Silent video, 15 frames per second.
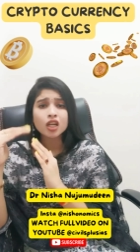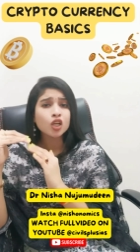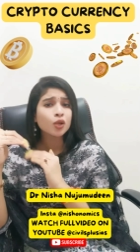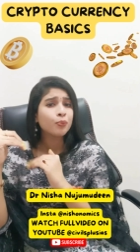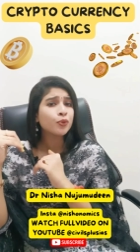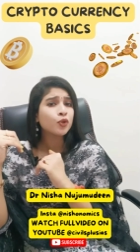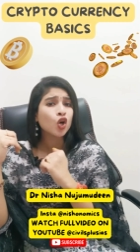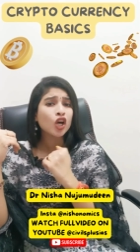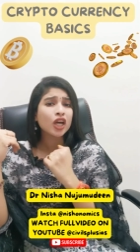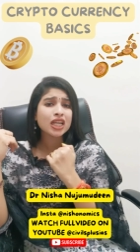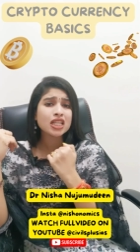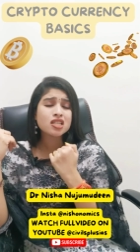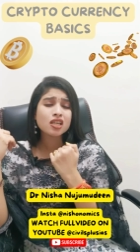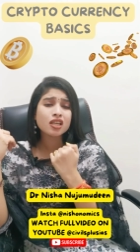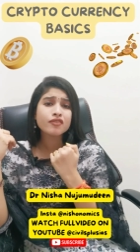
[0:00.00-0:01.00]

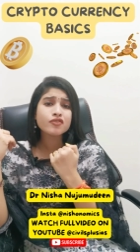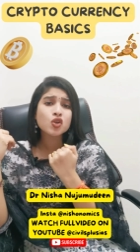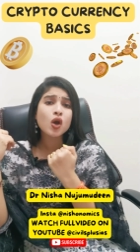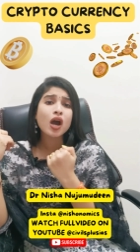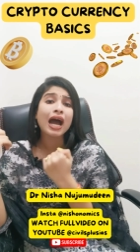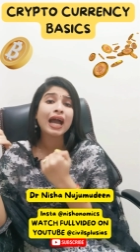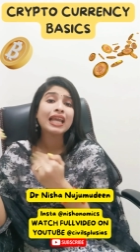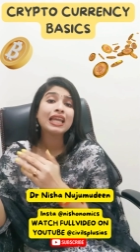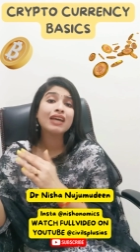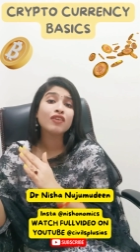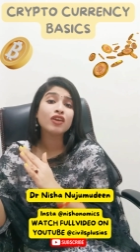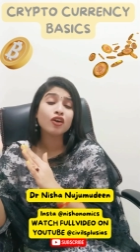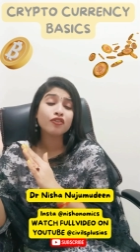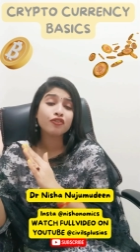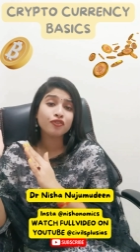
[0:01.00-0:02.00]
cryptocurrency gives you a high
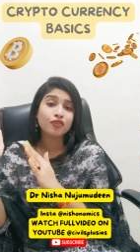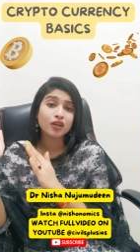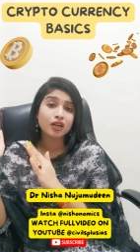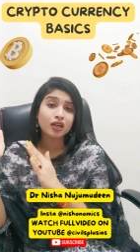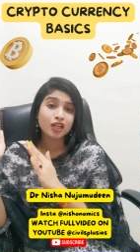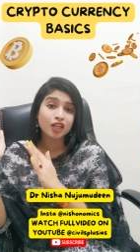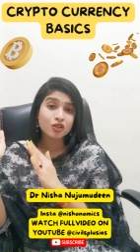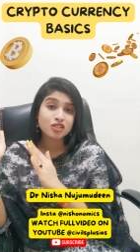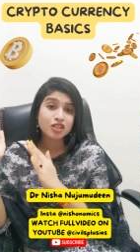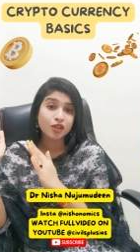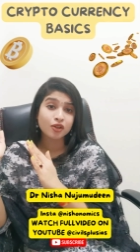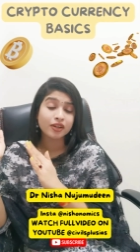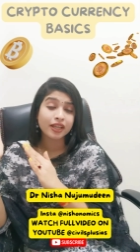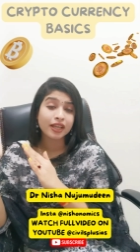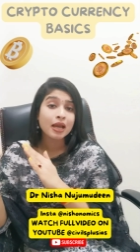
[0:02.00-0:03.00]
level of
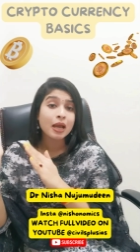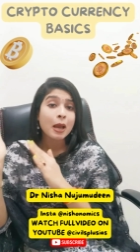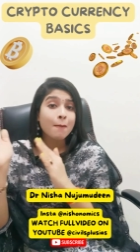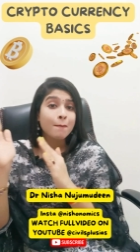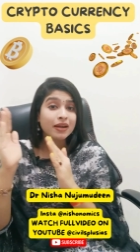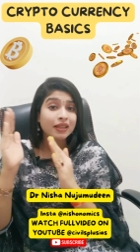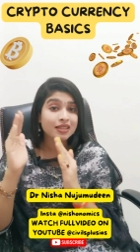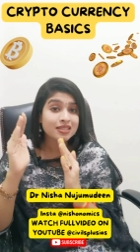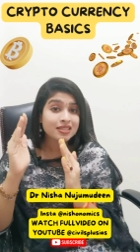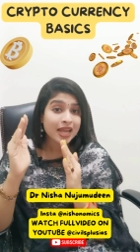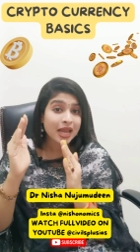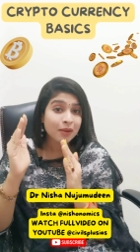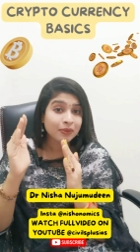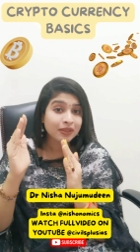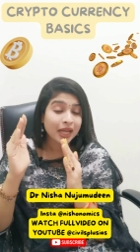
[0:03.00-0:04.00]
security, but at the
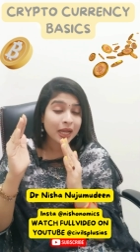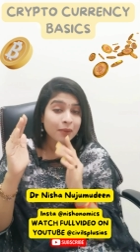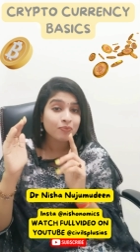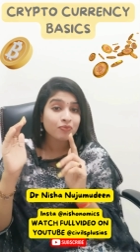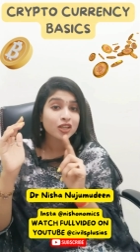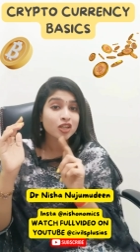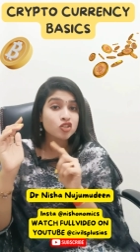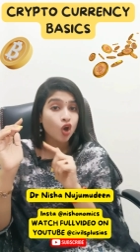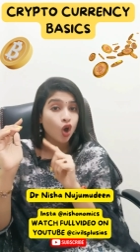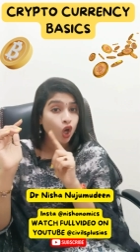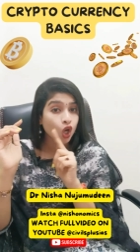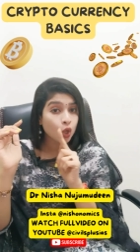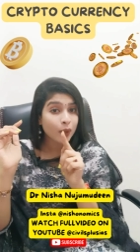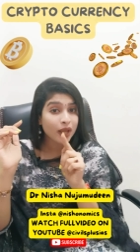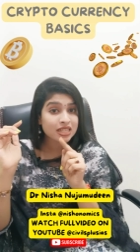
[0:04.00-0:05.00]
same time there is
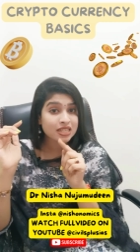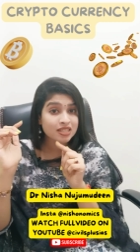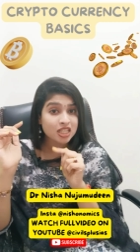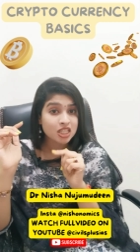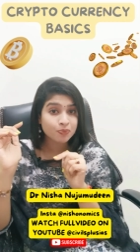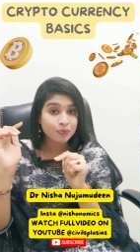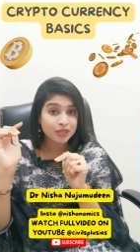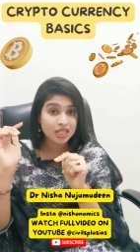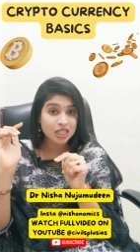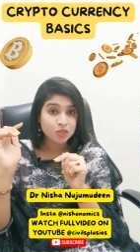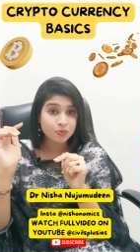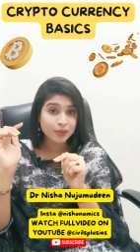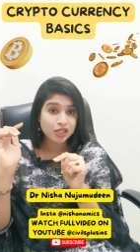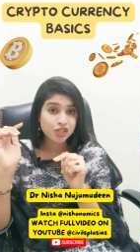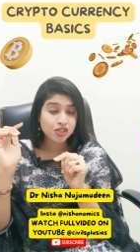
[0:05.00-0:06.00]
always a
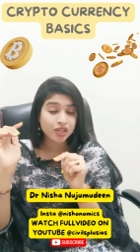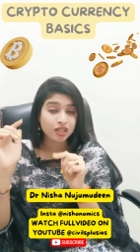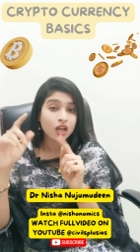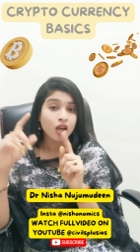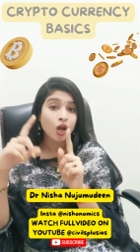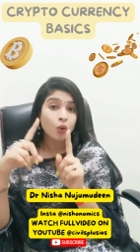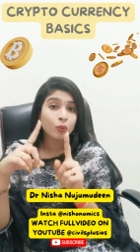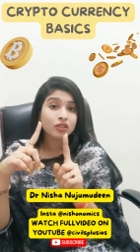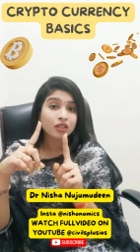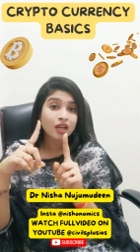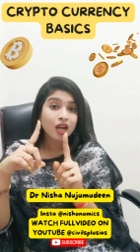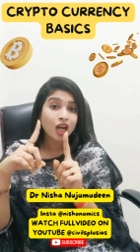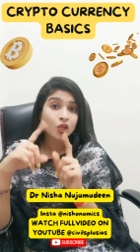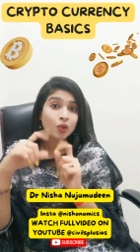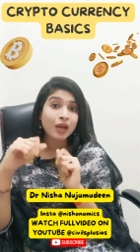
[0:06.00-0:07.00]
suspicion with
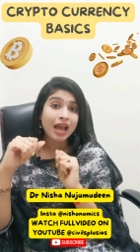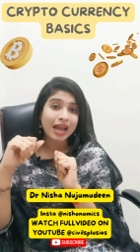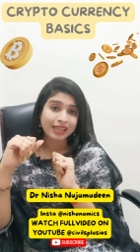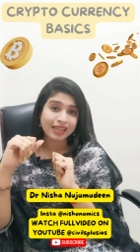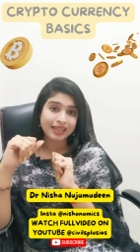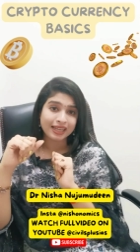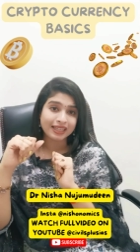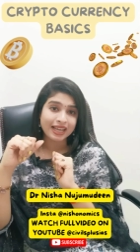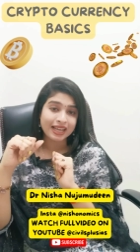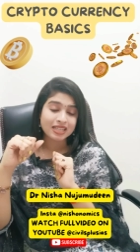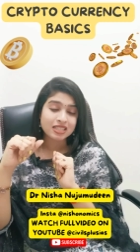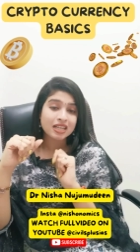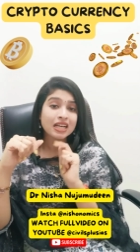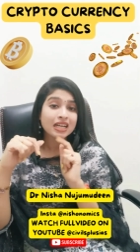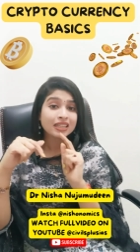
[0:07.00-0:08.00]
regard to hacking
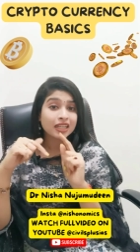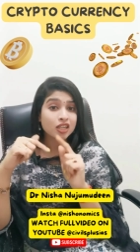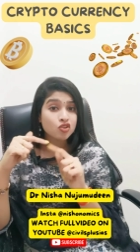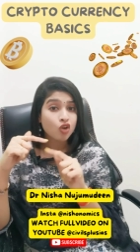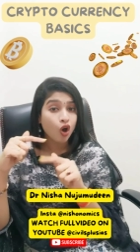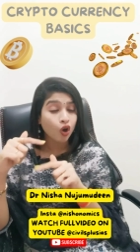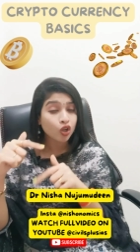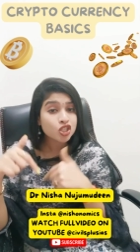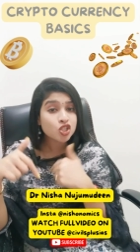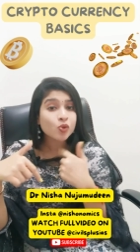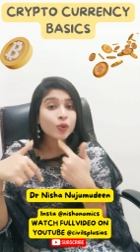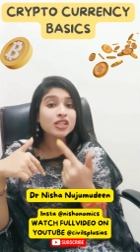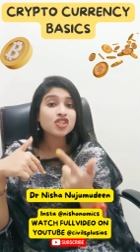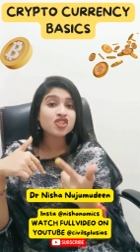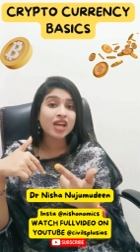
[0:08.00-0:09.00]
attacks. That is also
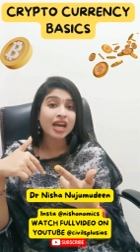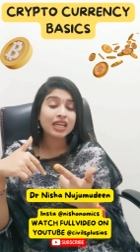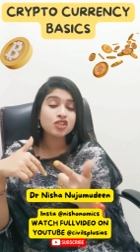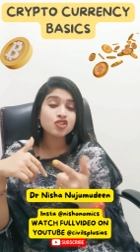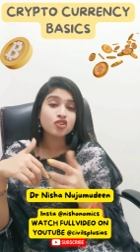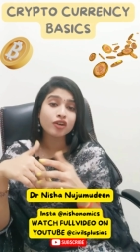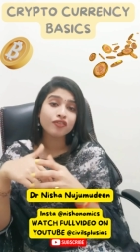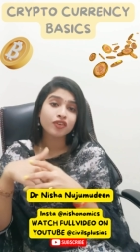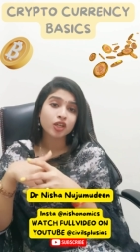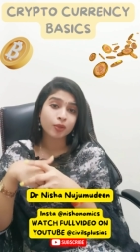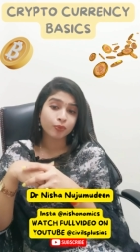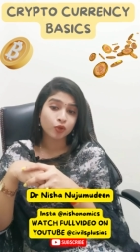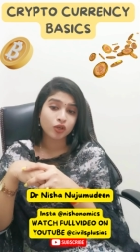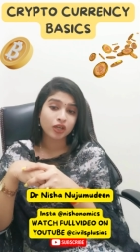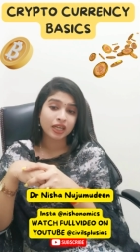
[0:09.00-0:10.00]
a challenge of
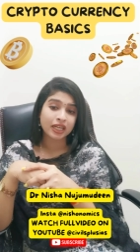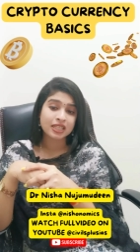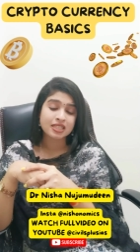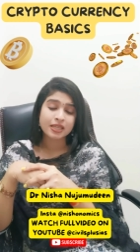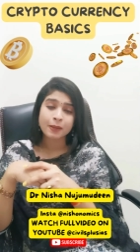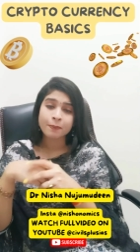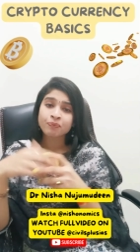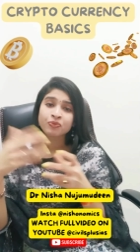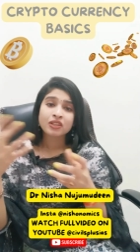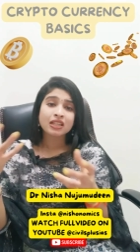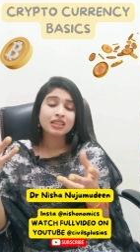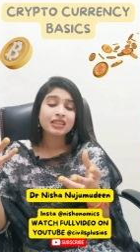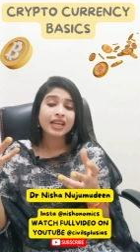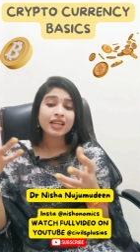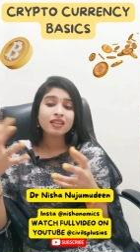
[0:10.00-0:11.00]
cryptocurrency.
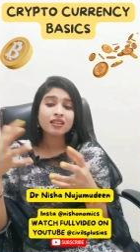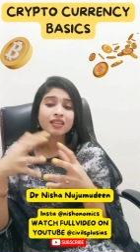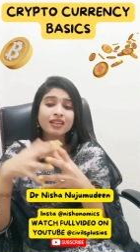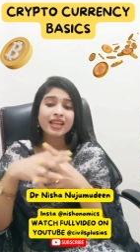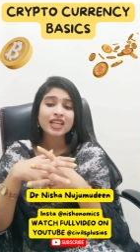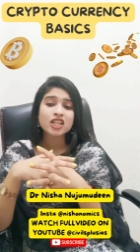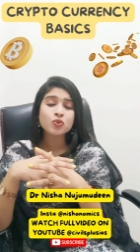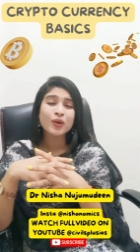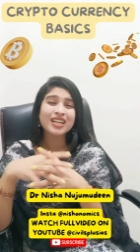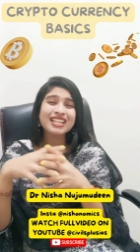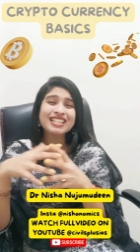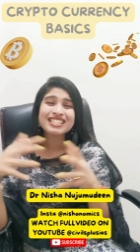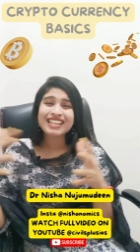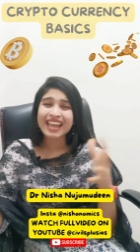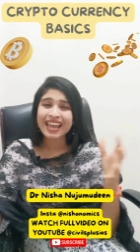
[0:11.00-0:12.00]
Then the next one
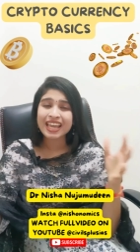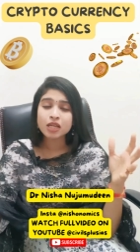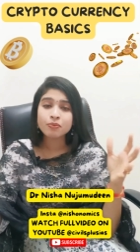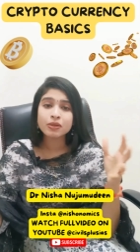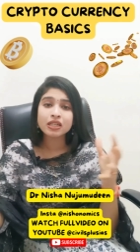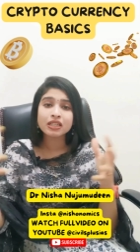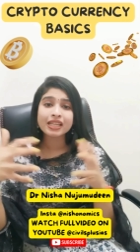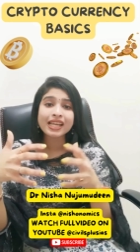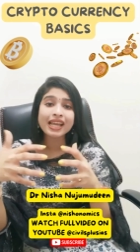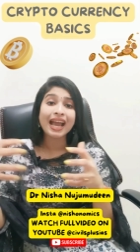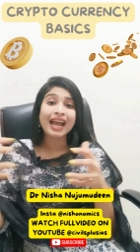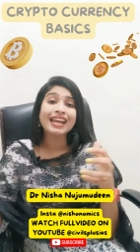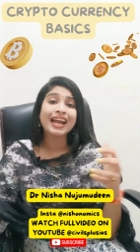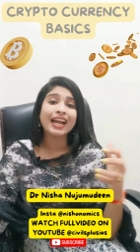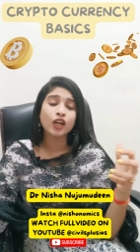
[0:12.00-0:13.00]
is scalability
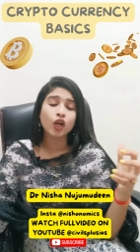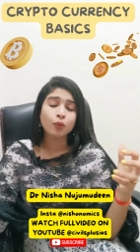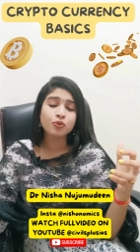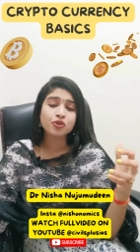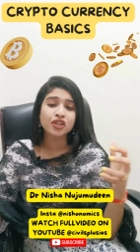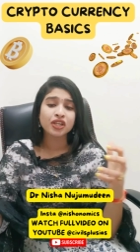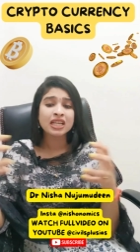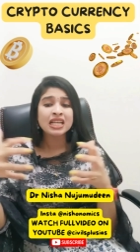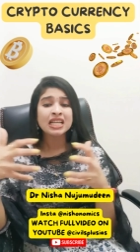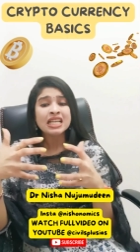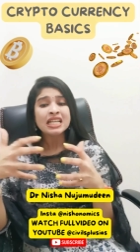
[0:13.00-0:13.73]
and adoption.